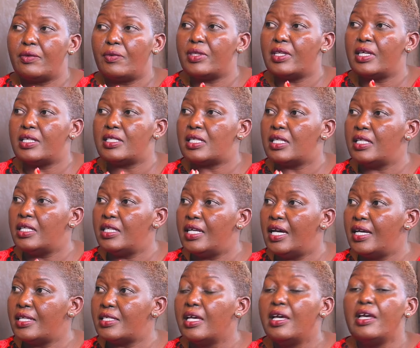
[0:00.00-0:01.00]
Whether it's
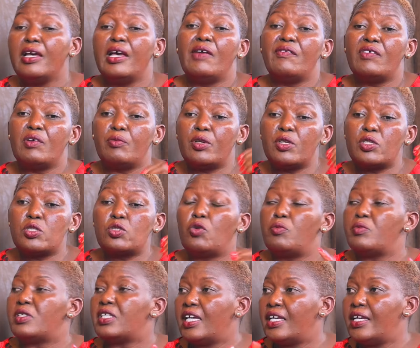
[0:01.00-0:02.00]
leaders, everybody
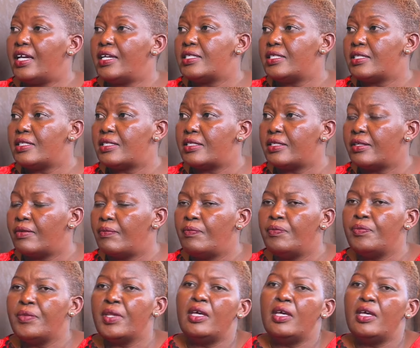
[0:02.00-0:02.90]
stormed KICC.